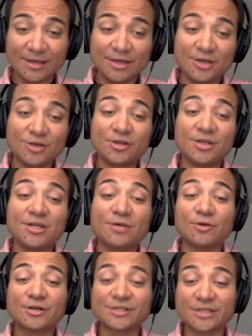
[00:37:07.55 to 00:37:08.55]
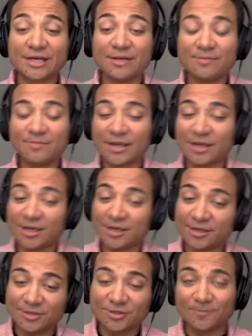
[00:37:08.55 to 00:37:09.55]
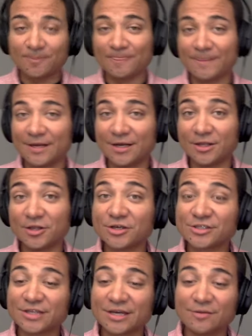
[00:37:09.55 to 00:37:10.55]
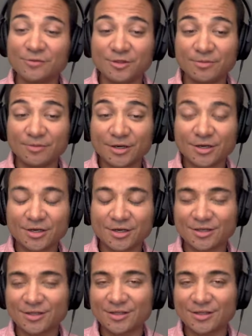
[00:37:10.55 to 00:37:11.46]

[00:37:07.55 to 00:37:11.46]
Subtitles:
You're going to need a works cited page alongside with the book,